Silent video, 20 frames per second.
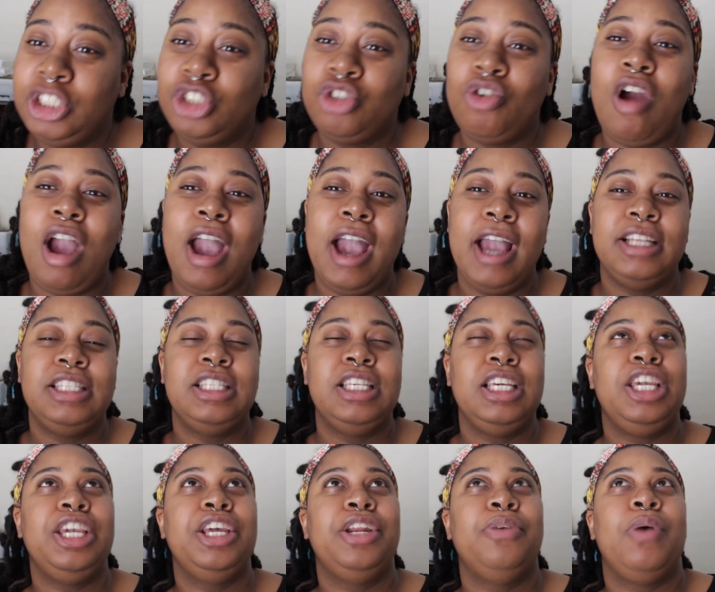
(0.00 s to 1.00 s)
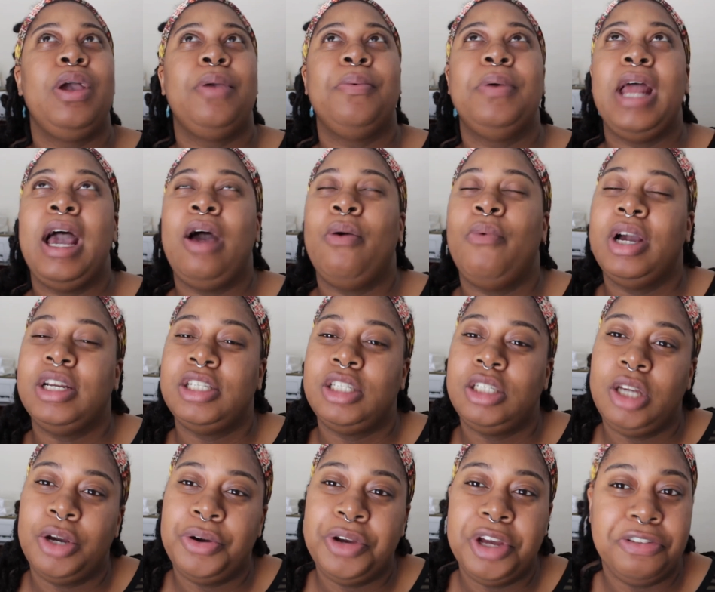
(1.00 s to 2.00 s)
trying to get away without
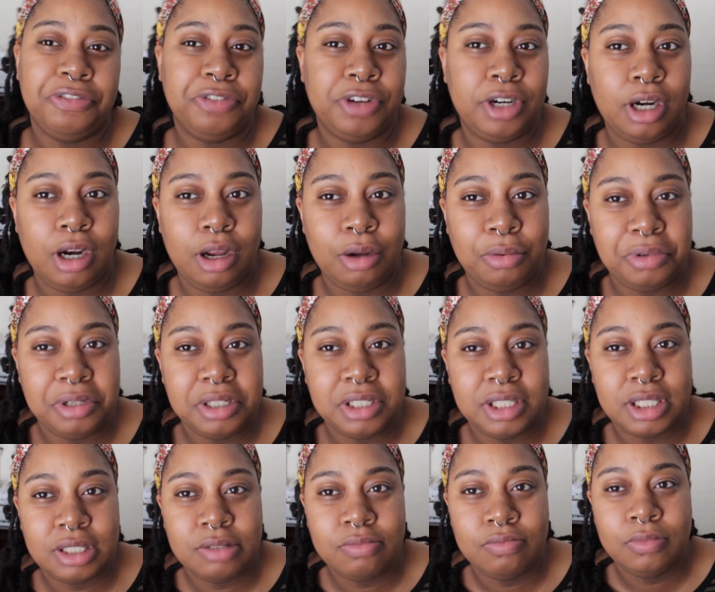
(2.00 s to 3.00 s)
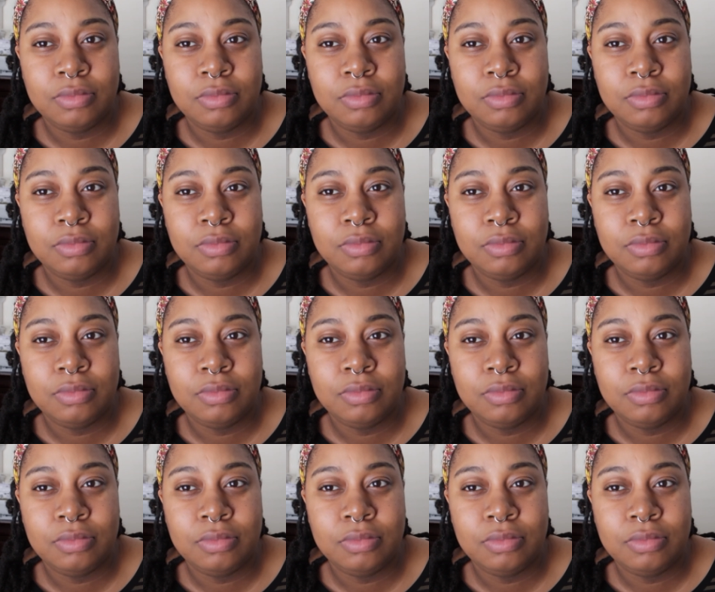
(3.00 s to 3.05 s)
washing your hair for the longest.